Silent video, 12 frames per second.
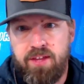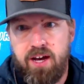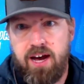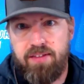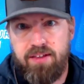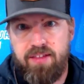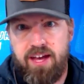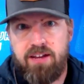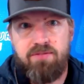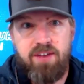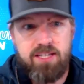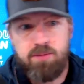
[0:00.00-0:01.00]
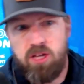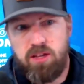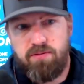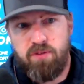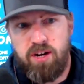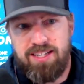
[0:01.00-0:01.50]
I think that investment on the
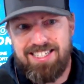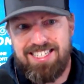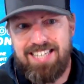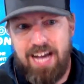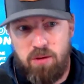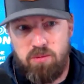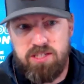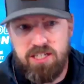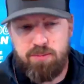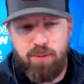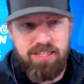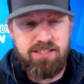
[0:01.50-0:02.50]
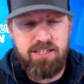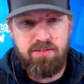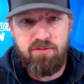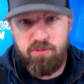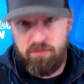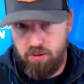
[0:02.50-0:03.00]
front end sounds
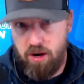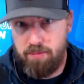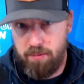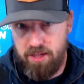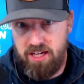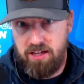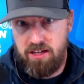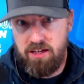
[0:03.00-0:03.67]
expensive, probably.